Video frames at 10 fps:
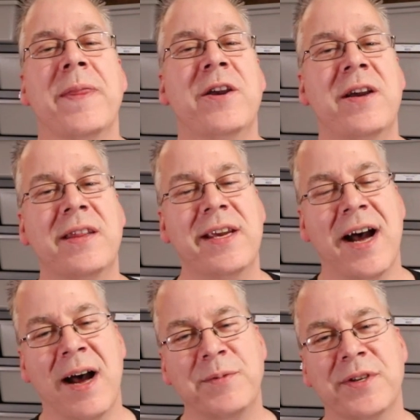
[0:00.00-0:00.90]
you get the
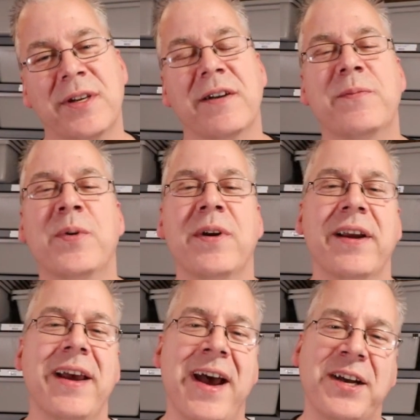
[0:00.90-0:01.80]
option of
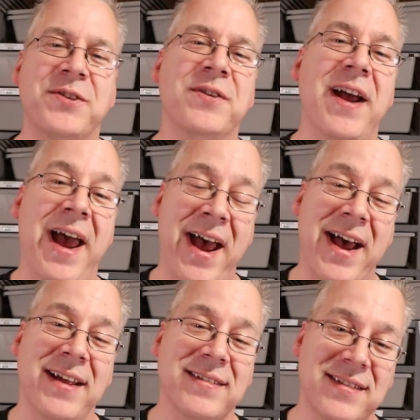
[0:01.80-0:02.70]
putting extra
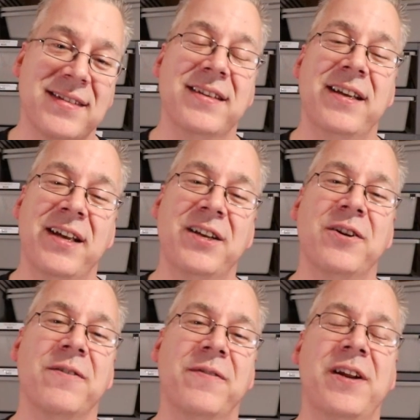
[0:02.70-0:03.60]
ads in
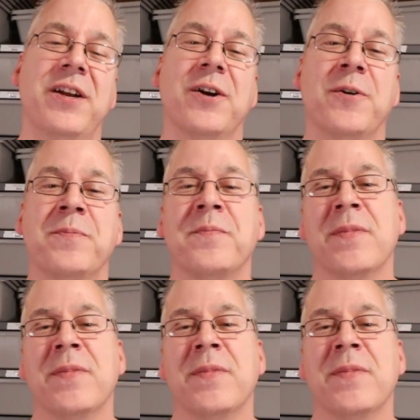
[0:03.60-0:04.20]
your video.